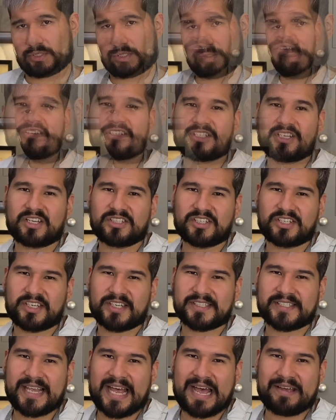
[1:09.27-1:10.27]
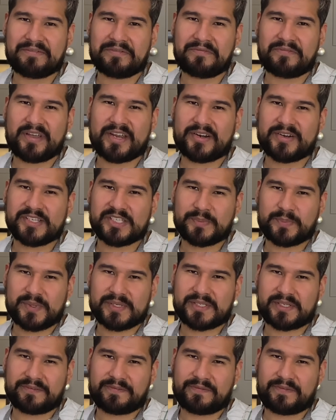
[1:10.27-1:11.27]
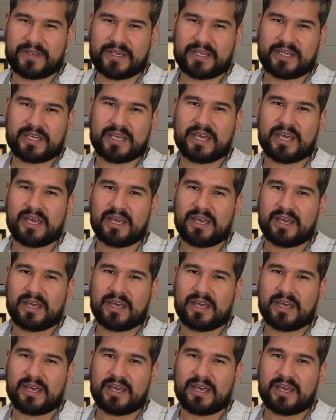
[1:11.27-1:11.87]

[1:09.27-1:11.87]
Irish sausages have a very specific